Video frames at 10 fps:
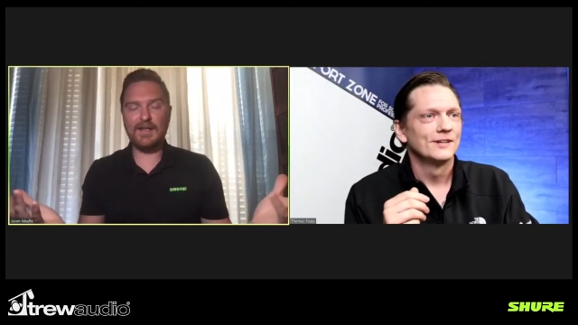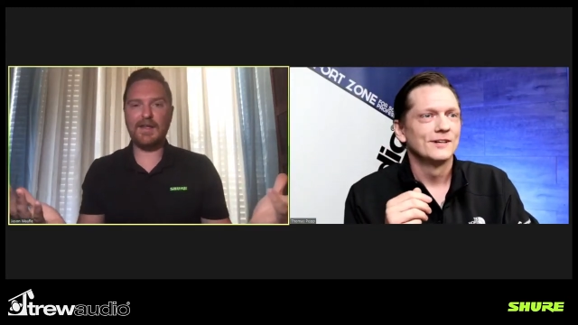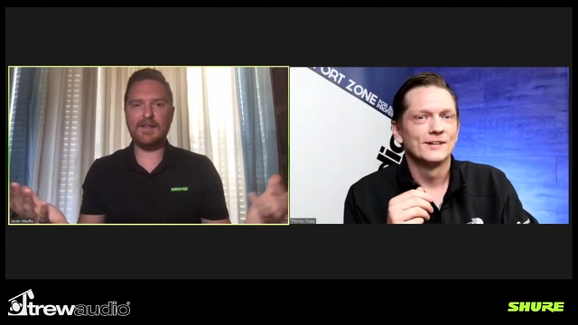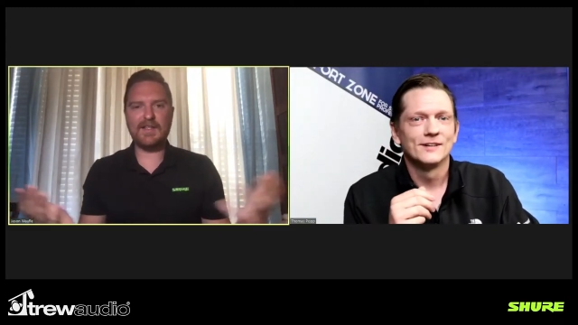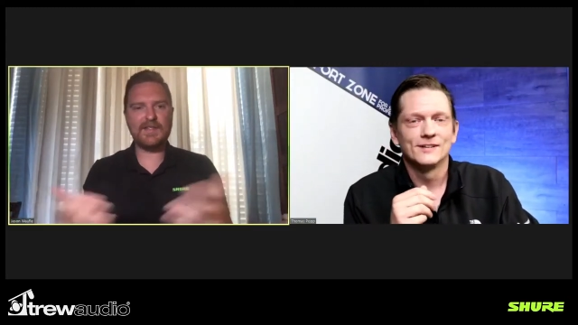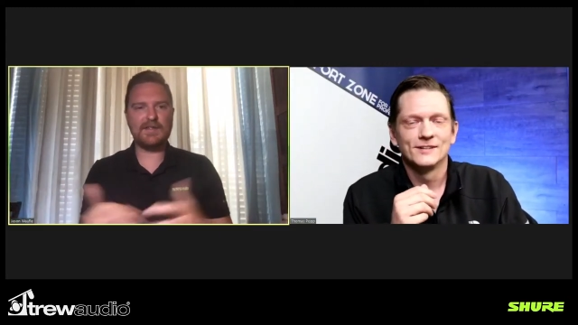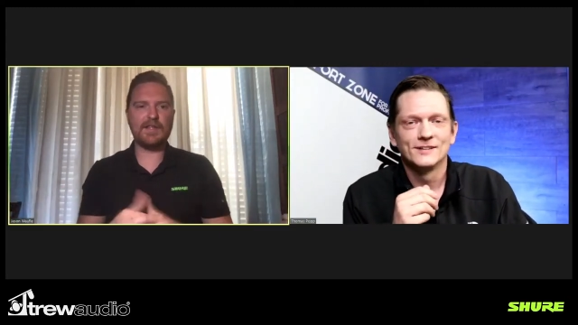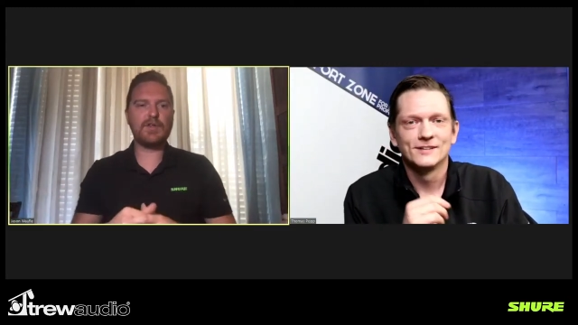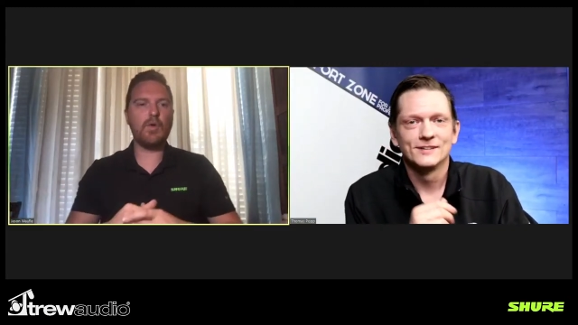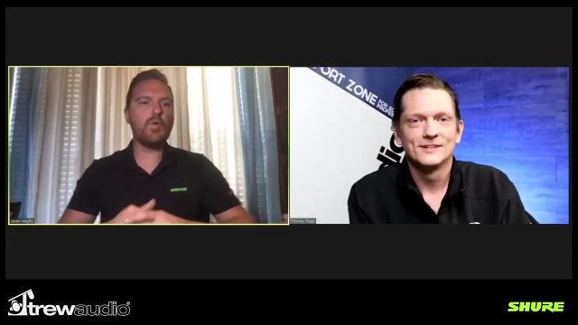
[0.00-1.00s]
Speaker 1: Let's
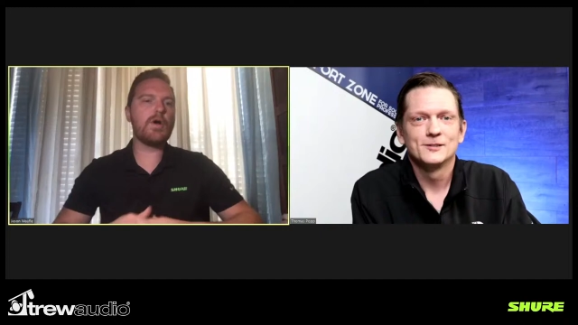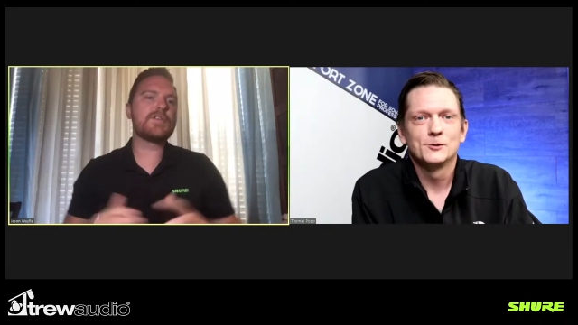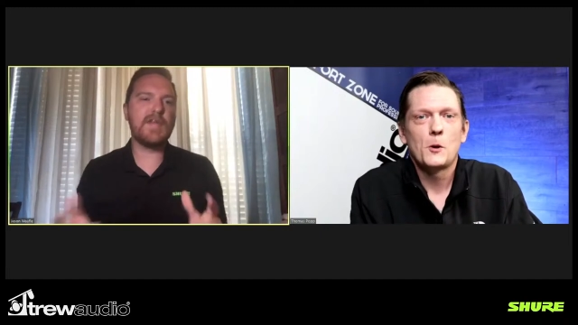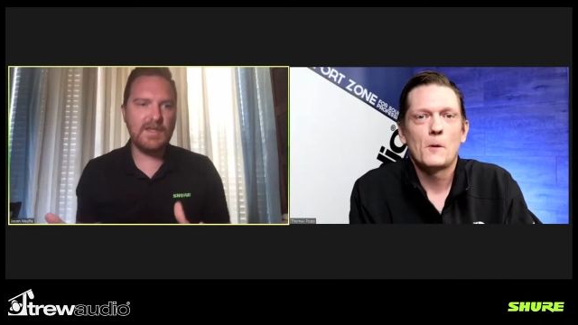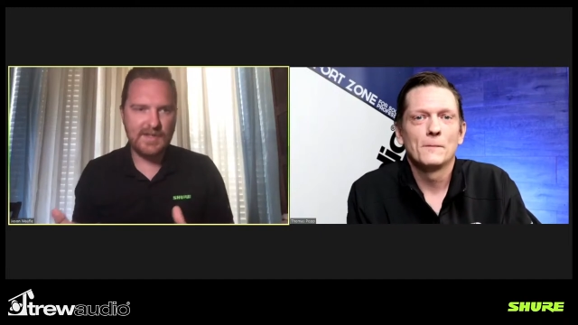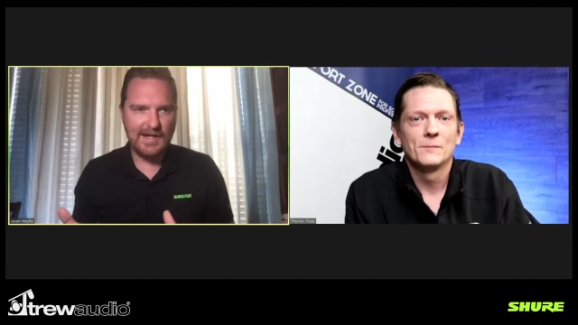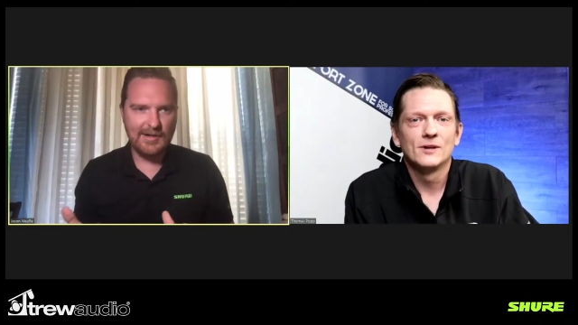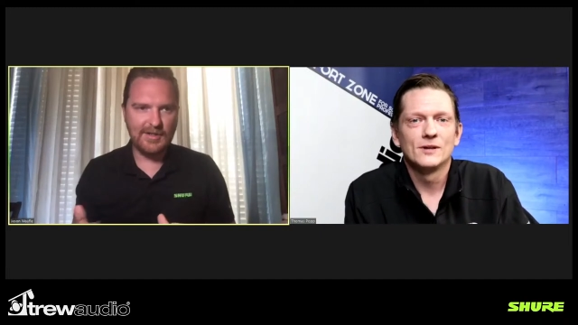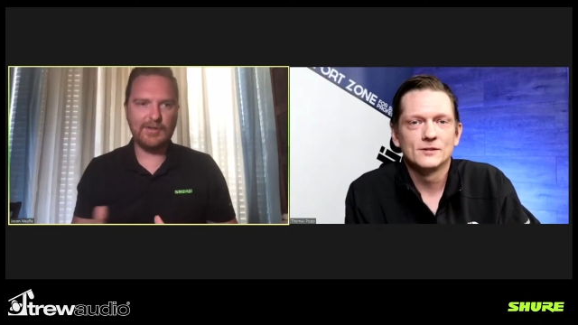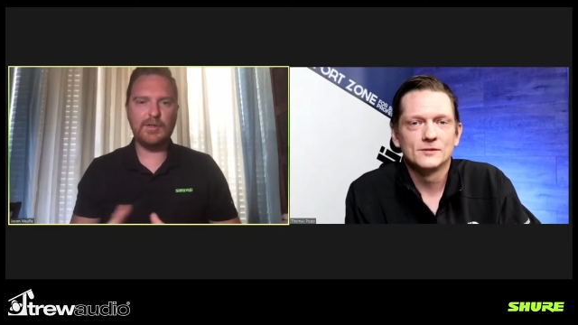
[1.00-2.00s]
let's go worst case
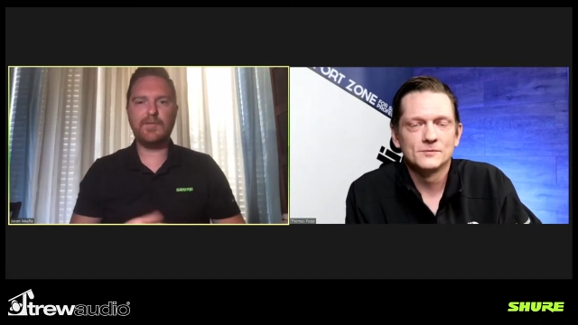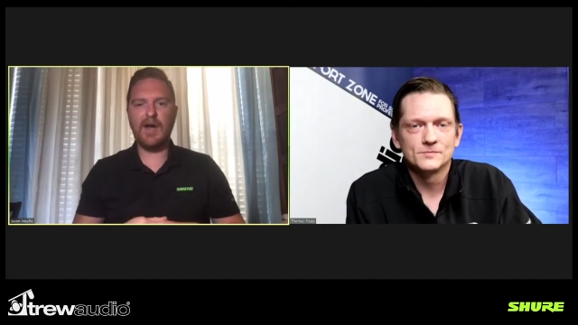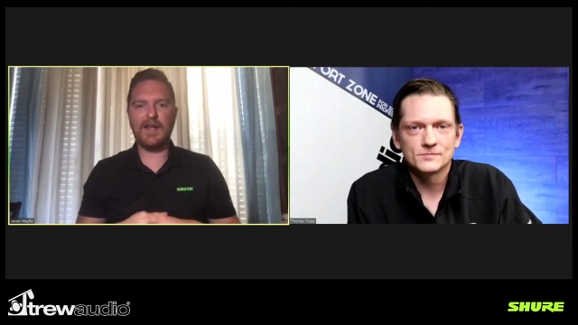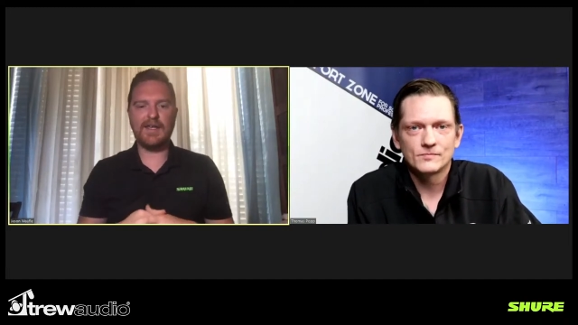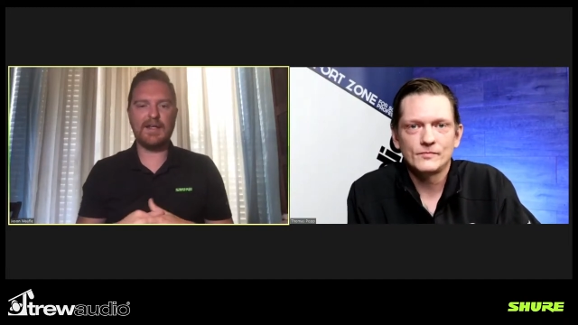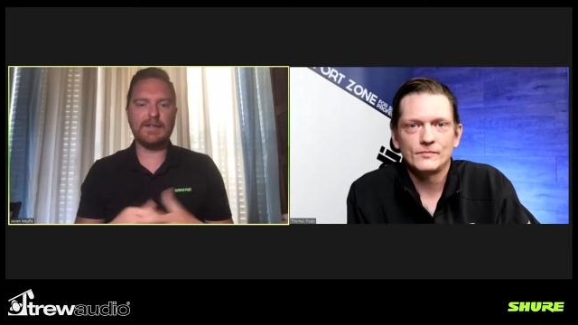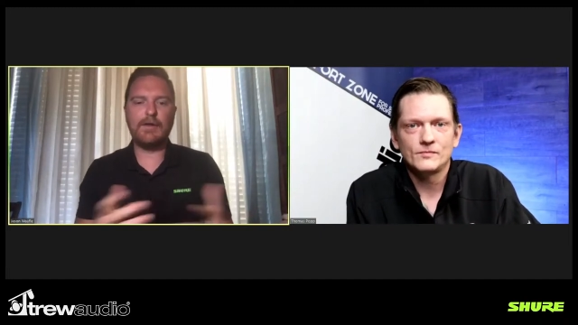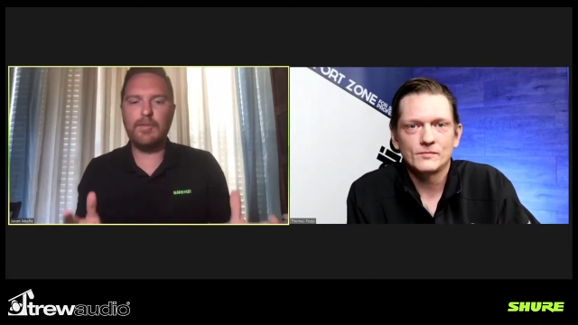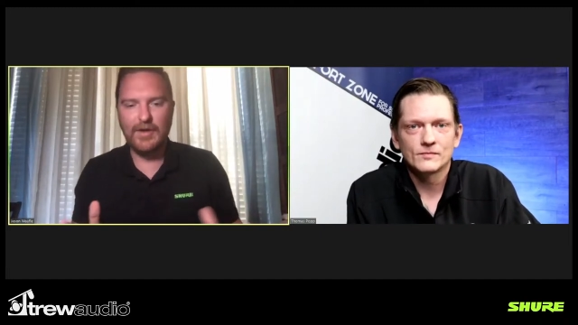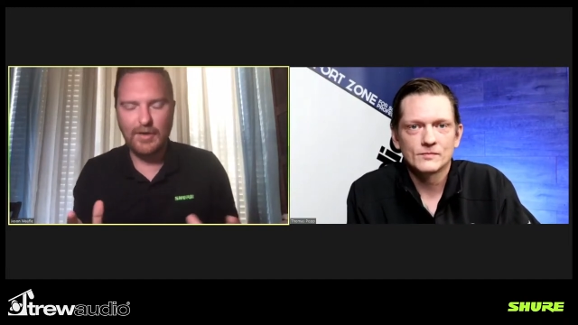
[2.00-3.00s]
scenario. You've got to get a
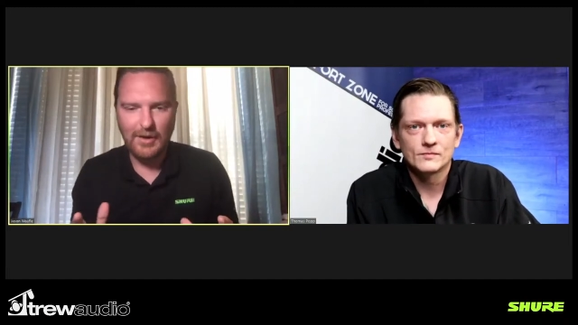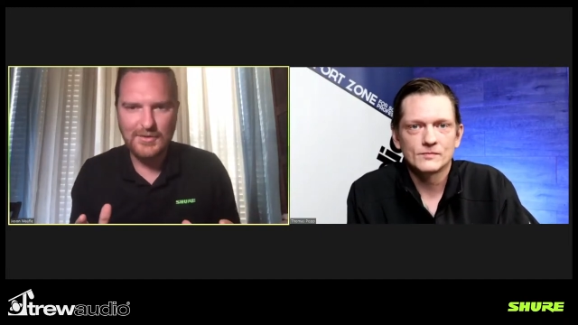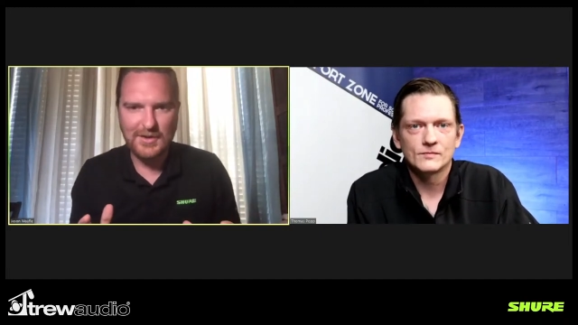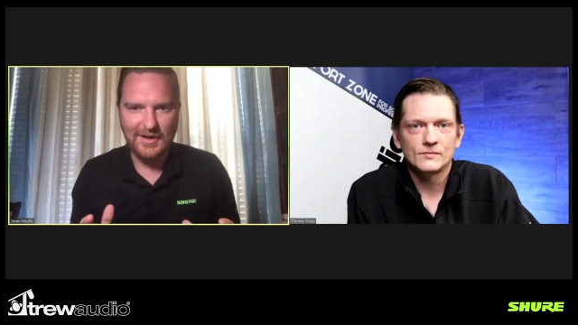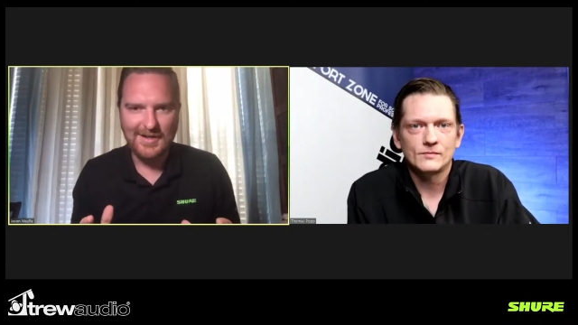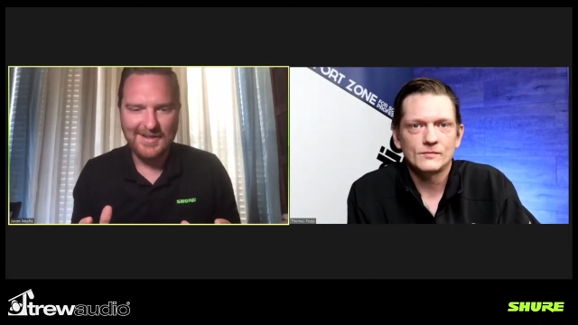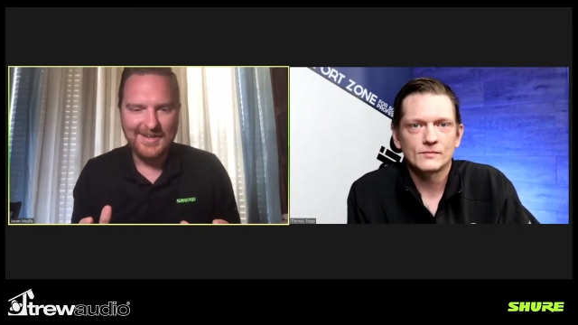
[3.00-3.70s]
little bit closer.